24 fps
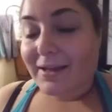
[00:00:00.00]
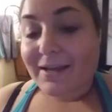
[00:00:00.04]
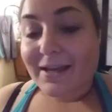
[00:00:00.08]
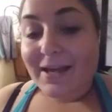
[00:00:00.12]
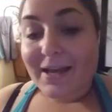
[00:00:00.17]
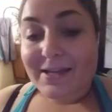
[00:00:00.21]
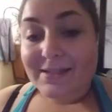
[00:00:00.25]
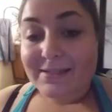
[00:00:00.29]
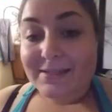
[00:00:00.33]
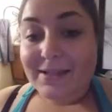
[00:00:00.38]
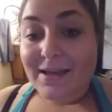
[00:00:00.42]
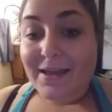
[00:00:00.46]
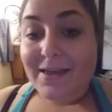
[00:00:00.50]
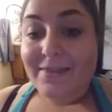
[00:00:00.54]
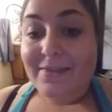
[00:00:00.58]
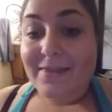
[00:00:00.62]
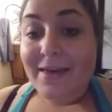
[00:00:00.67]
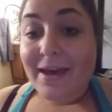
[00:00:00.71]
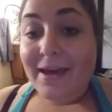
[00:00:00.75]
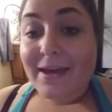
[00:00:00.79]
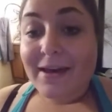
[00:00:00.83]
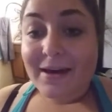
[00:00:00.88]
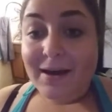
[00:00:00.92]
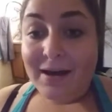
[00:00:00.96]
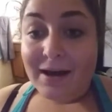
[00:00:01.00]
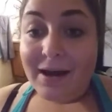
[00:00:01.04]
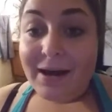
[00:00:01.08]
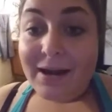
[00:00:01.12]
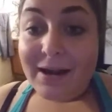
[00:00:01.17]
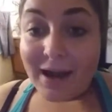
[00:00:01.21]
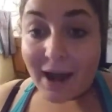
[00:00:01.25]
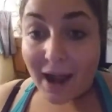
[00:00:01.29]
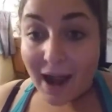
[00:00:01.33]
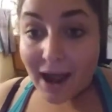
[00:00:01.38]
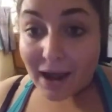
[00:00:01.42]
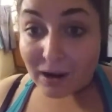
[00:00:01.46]
Guys, they
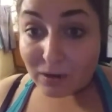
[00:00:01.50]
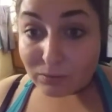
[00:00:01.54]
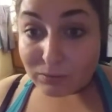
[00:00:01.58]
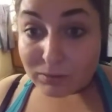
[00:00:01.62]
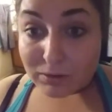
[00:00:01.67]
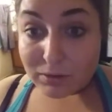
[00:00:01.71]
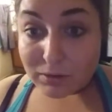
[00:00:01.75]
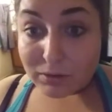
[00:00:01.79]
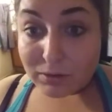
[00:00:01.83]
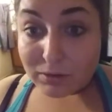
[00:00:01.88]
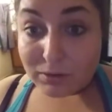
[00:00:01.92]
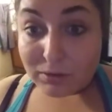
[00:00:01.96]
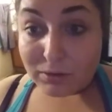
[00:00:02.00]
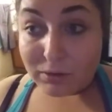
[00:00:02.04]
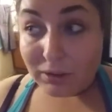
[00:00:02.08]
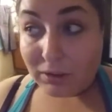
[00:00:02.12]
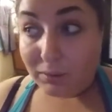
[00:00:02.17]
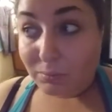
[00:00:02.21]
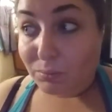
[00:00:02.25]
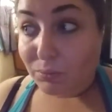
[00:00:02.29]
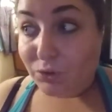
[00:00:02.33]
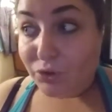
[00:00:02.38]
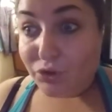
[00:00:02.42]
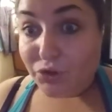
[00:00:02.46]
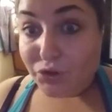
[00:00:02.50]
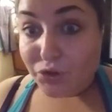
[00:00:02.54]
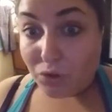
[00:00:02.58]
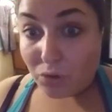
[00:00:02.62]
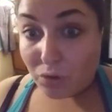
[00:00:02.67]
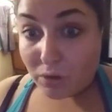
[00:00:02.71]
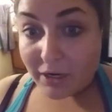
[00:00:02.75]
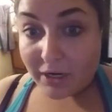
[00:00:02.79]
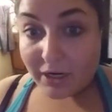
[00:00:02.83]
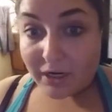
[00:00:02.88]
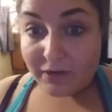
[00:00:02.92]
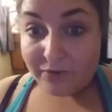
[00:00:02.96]
cut out the
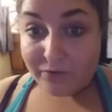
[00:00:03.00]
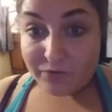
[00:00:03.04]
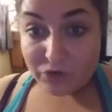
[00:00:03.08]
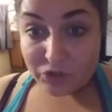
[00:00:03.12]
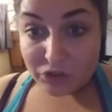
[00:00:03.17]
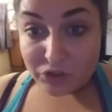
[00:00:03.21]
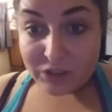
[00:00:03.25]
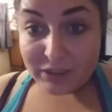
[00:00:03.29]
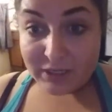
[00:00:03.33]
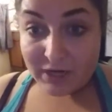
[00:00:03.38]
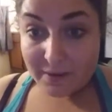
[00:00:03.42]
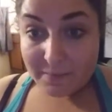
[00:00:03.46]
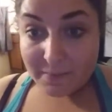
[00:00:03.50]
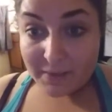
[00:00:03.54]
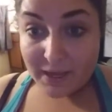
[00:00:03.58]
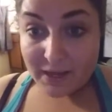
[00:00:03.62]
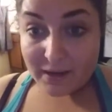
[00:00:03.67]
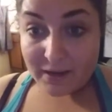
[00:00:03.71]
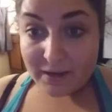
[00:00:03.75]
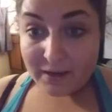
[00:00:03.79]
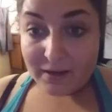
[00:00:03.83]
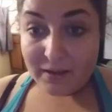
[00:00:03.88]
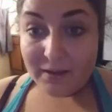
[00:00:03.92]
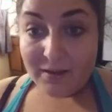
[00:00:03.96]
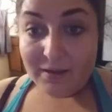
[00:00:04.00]
majority of your stomach.